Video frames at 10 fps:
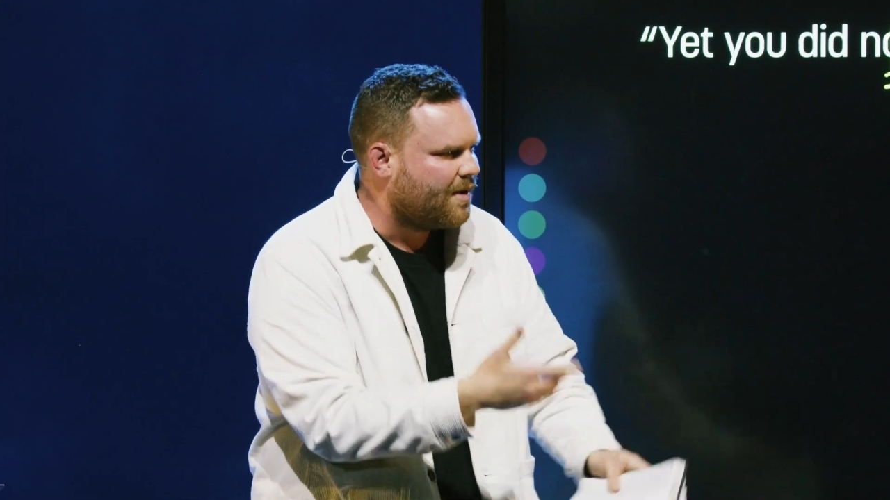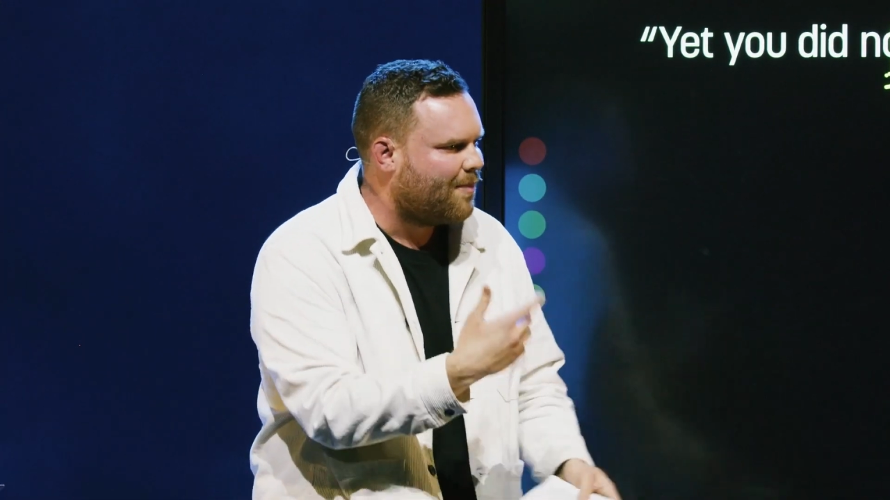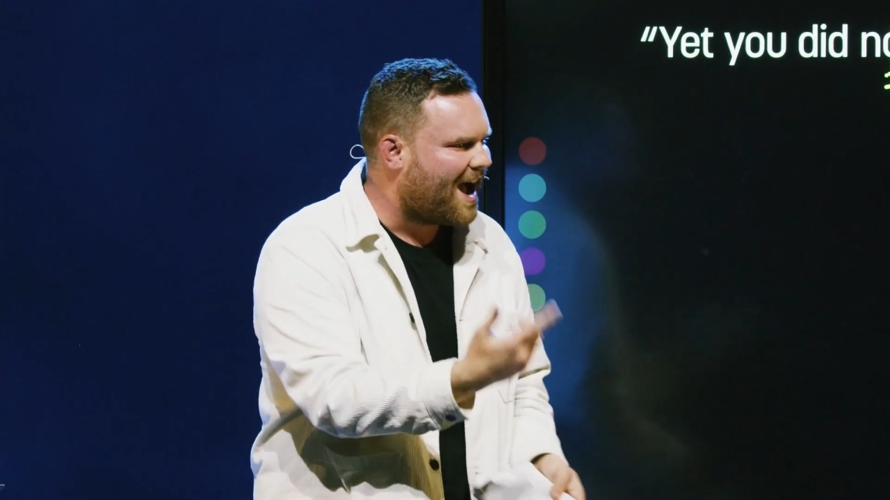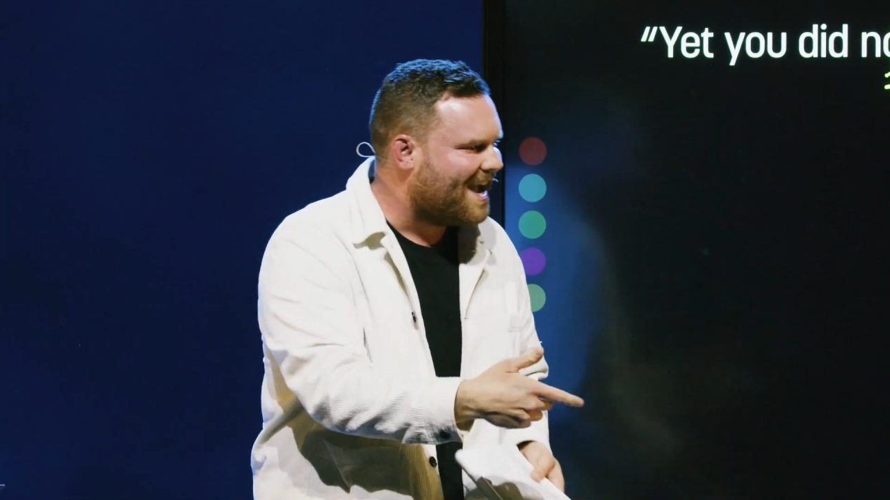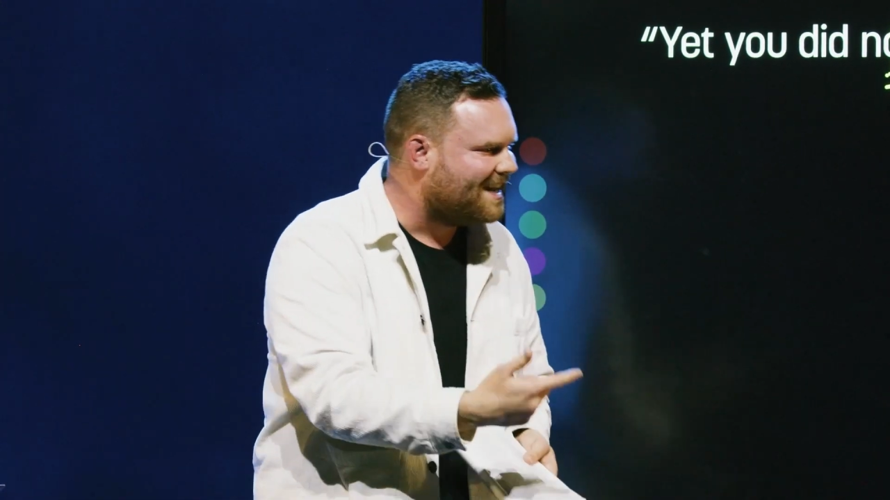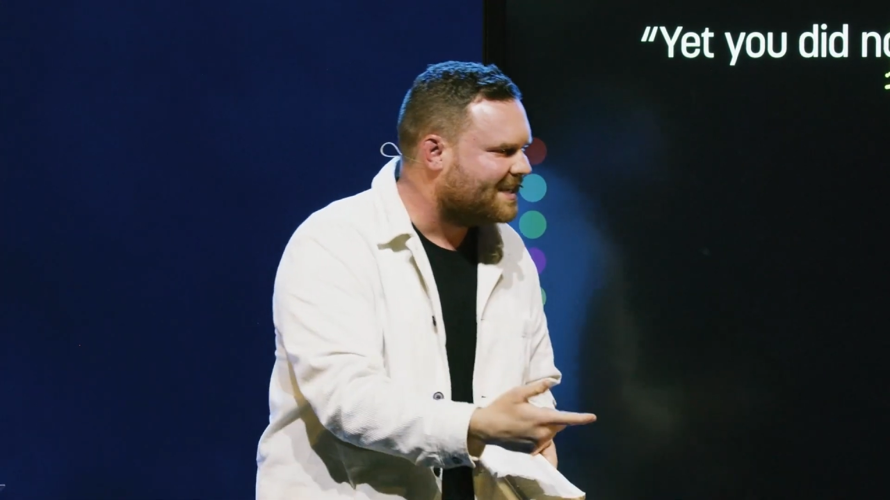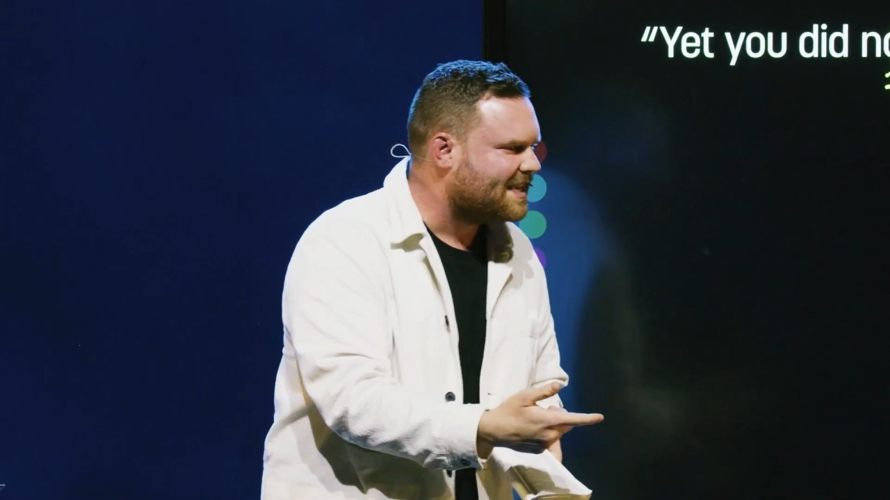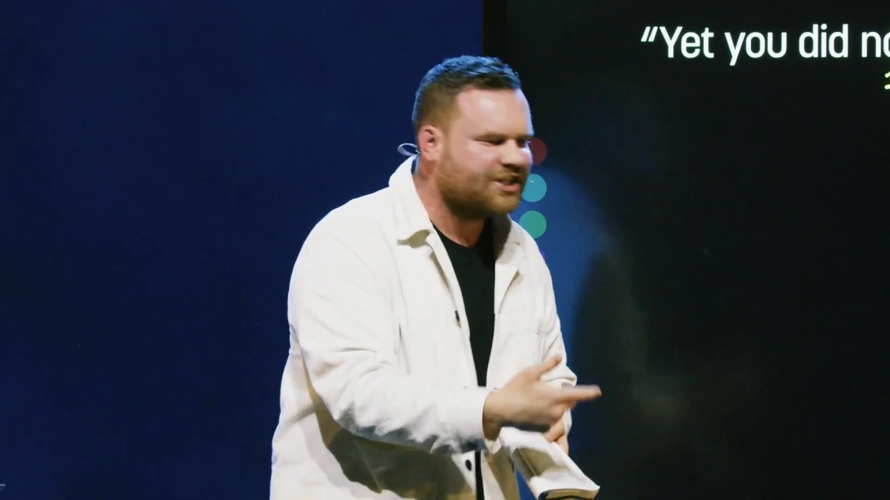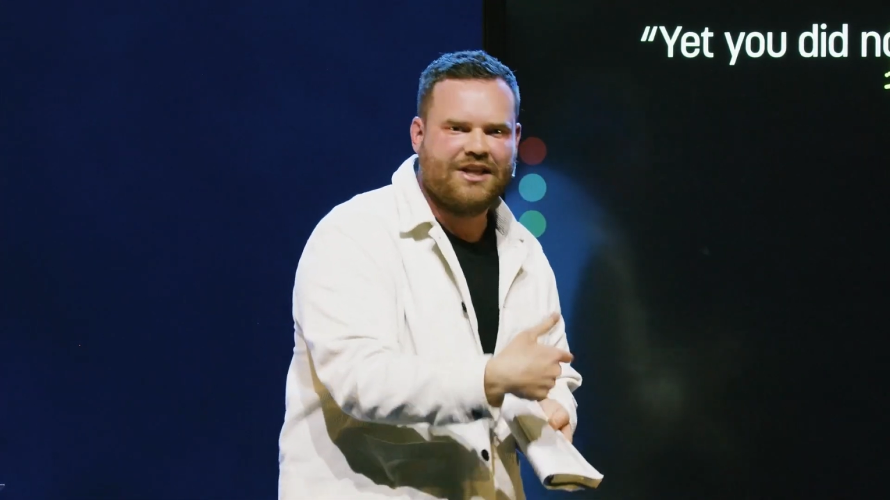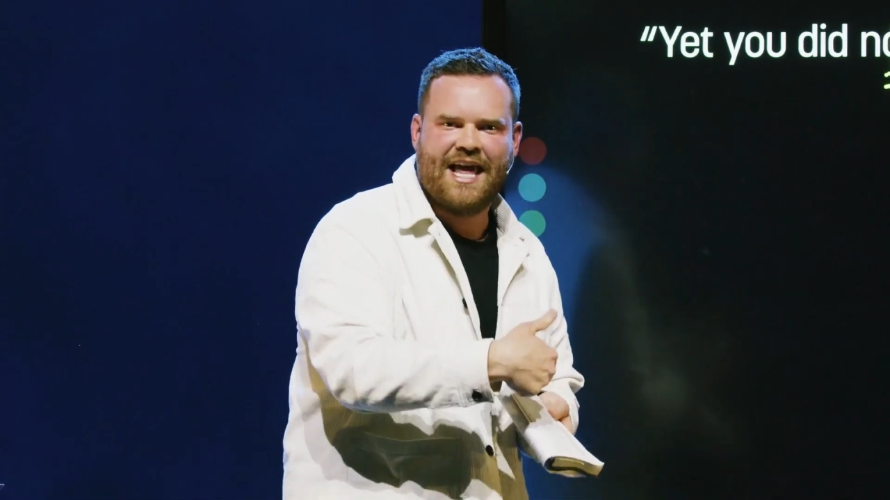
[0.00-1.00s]
Abiding is
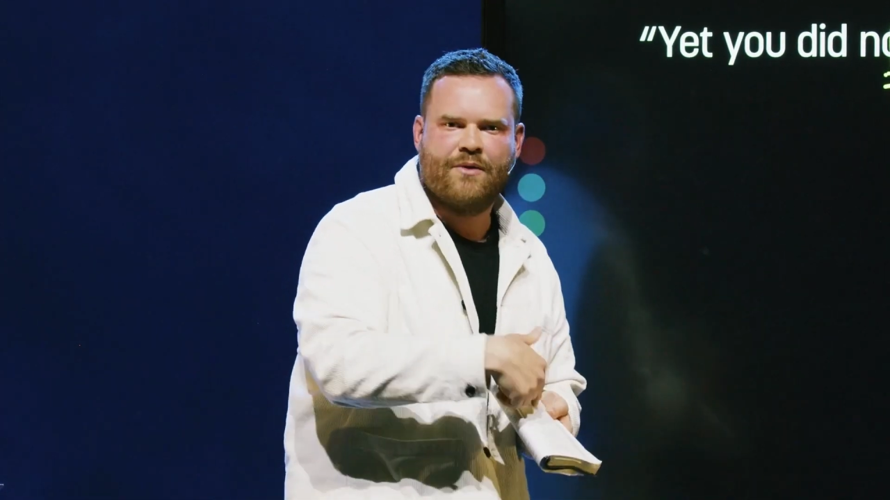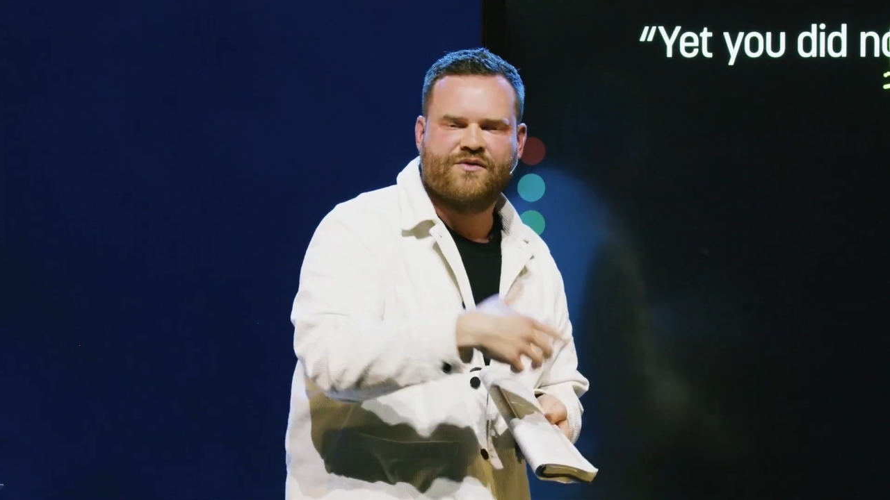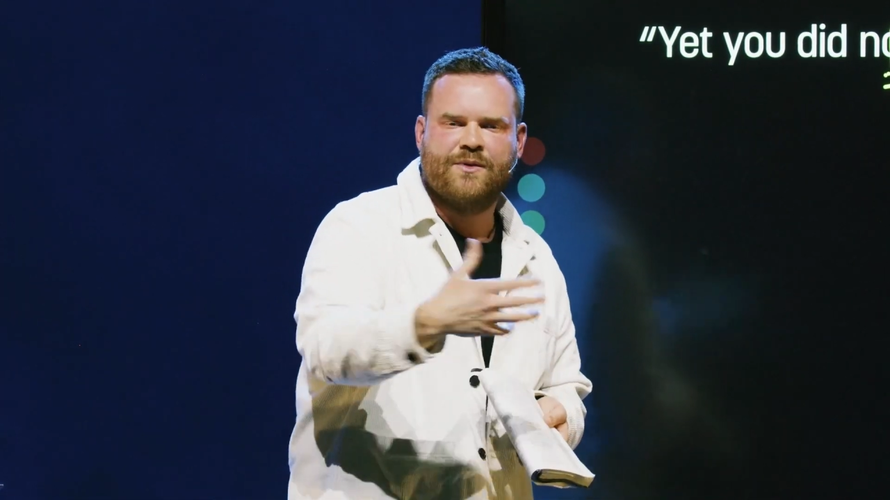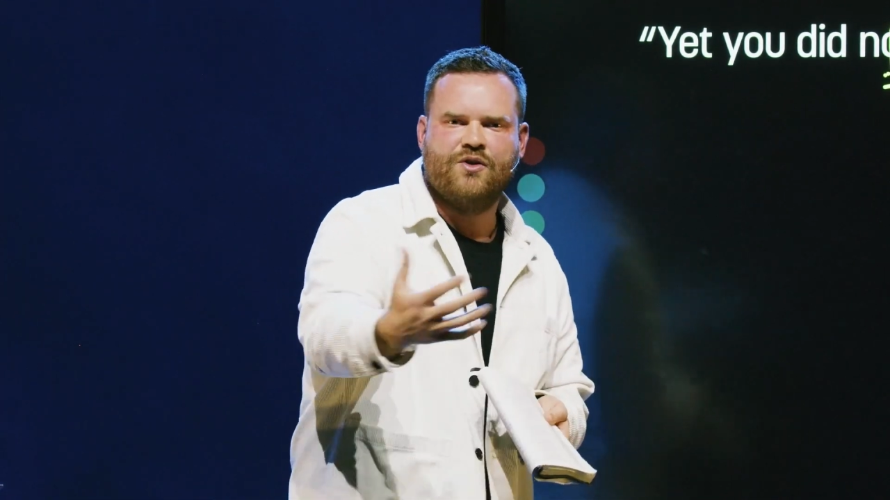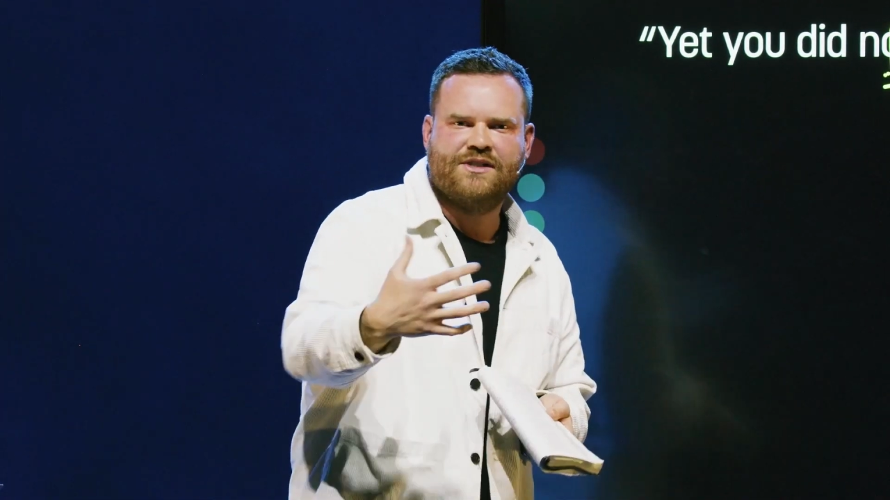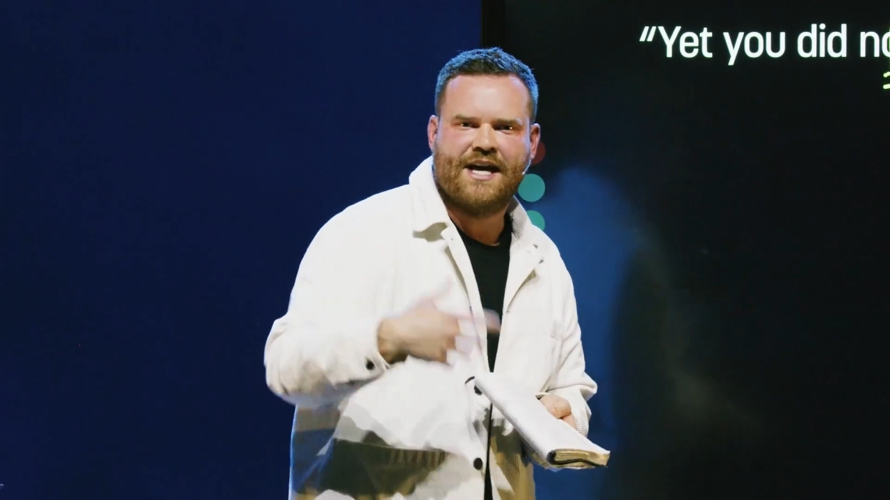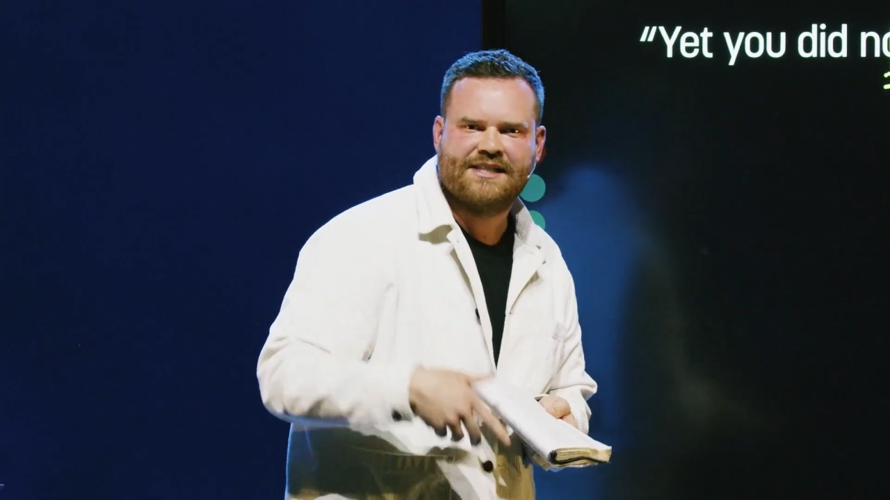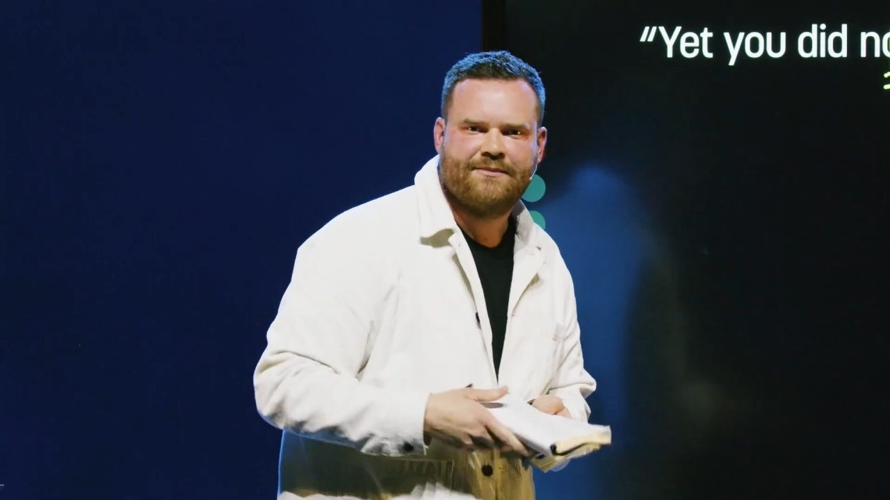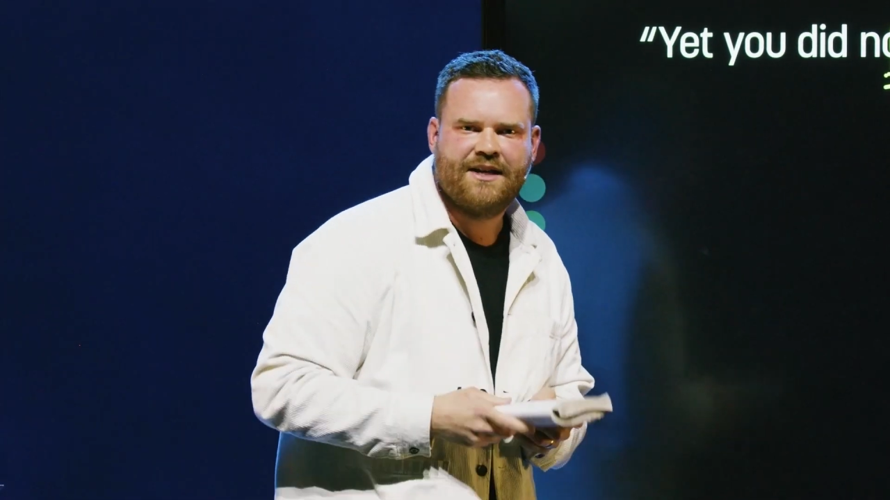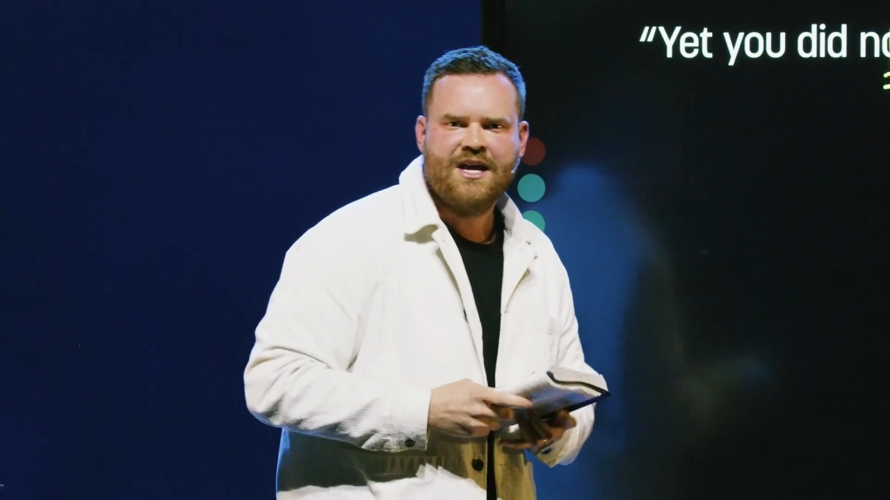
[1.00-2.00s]
actually language from the New
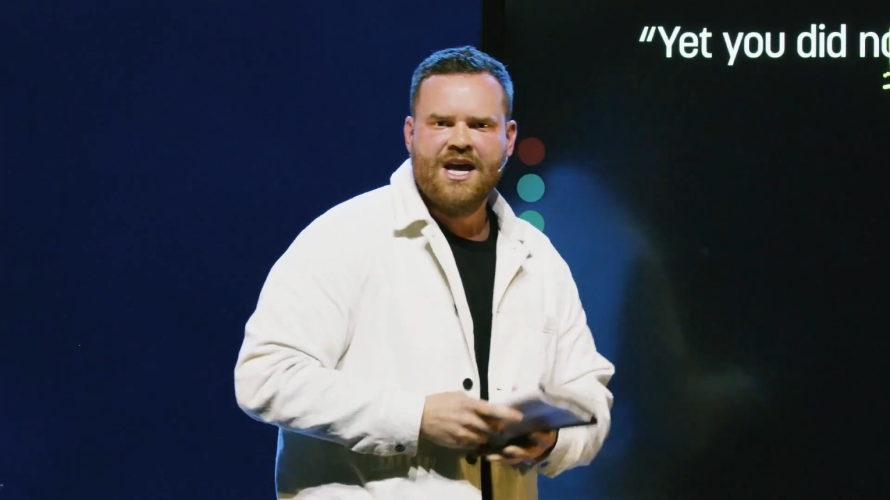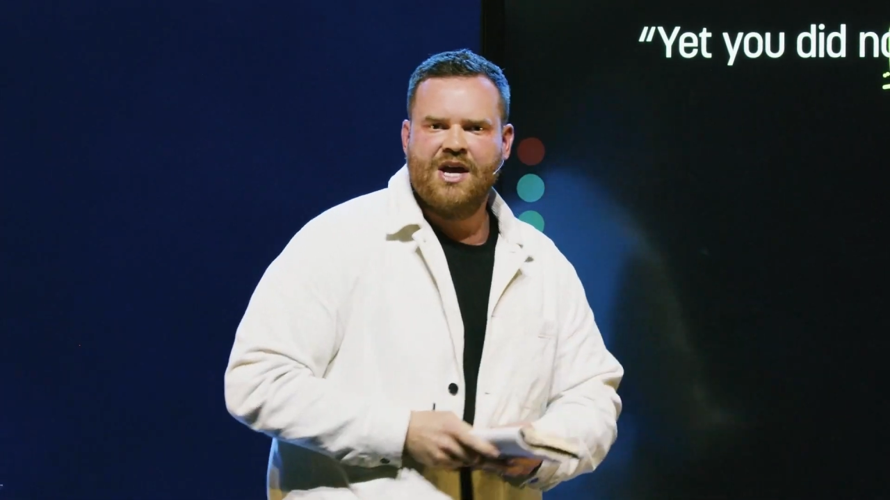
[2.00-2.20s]
Testament